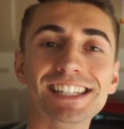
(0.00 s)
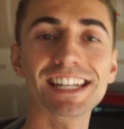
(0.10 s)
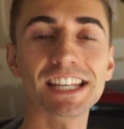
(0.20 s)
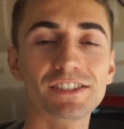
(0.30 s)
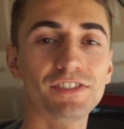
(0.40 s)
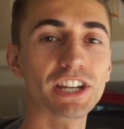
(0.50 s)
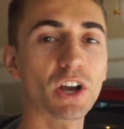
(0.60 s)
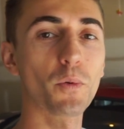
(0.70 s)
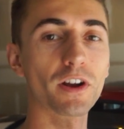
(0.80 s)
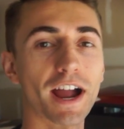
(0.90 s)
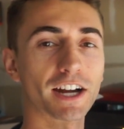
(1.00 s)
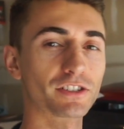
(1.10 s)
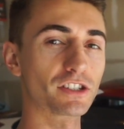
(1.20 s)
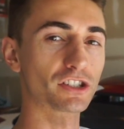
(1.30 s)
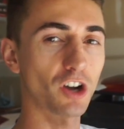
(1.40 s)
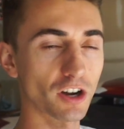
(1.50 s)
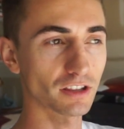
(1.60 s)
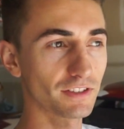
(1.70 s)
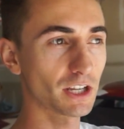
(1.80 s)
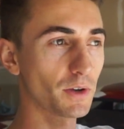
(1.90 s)
today's video, we are actually
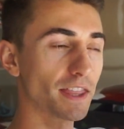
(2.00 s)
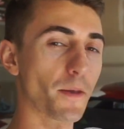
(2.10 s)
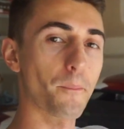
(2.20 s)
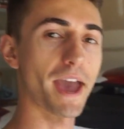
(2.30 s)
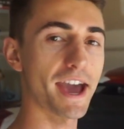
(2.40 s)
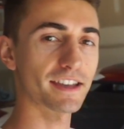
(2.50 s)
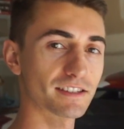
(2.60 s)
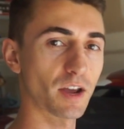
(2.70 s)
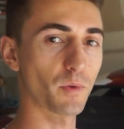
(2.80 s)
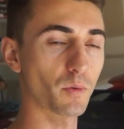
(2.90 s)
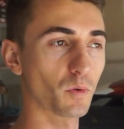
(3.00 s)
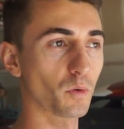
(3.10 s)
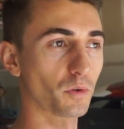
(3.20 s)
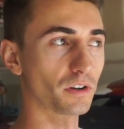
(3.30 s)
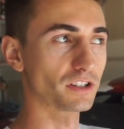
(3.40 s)
starting the video in the past and we will